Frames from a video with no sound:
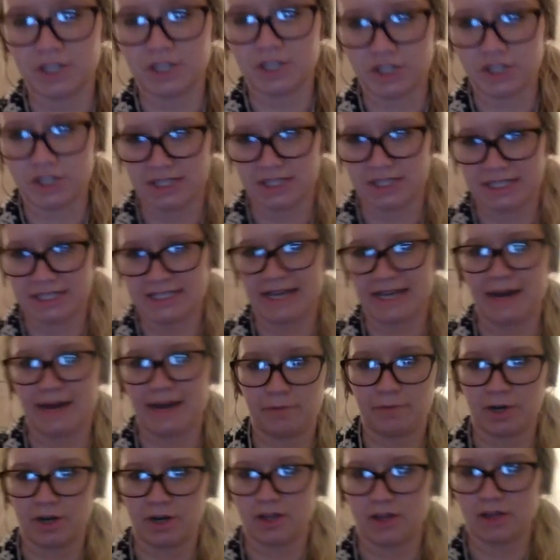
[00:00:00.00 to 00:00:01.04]
It's just the
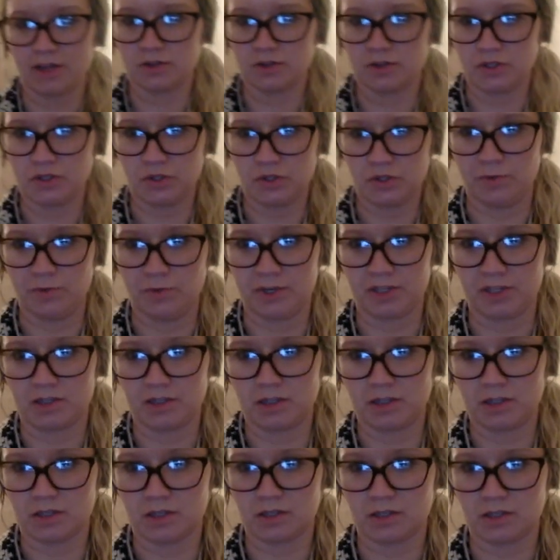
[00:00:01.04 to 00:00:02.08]
time period, those 2
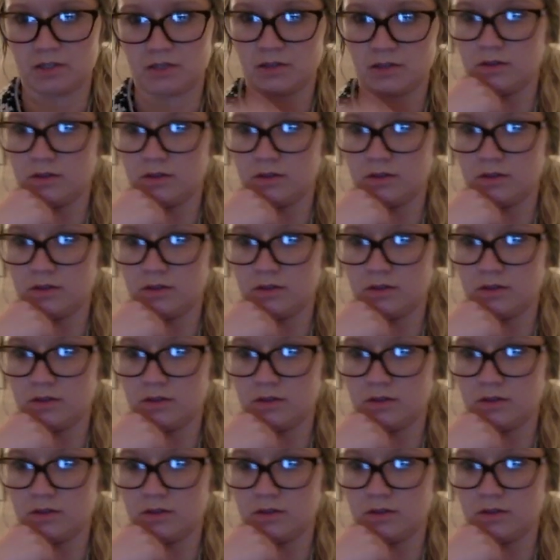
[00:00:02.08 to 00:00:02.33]
months.